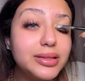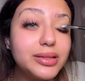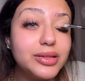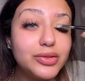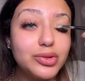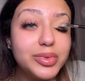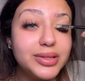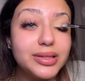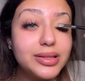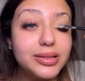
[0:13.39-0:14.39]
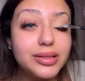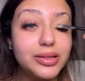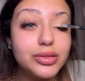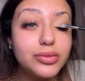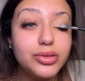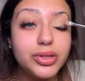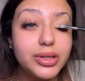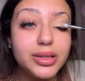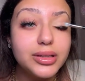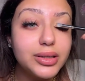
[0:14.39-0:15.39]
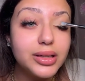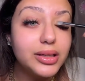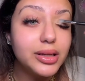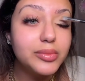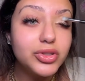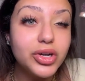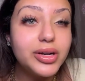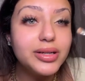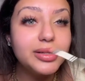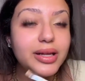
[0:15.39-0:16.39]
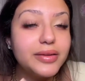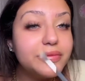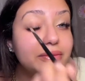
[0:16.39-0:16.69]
in this new journey I'm starting in life,